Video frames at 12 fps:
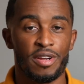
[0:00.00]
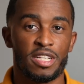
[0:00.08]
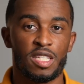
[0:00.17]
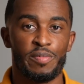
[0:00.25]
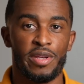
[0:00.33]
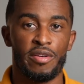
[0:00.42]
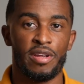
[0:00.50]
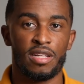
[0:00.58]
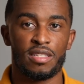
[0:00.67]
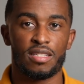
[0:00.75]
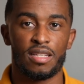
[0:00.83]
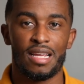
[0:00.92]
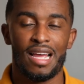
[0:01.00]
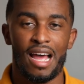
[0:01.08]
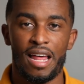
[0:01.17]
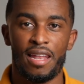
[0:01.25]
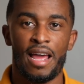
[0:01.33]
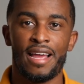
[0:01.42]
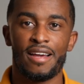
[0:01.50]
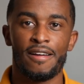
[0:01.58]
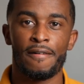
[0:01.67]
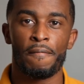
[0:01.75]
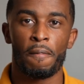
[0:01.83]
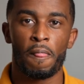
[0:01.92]
experienced a
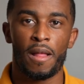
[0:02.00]
Leica,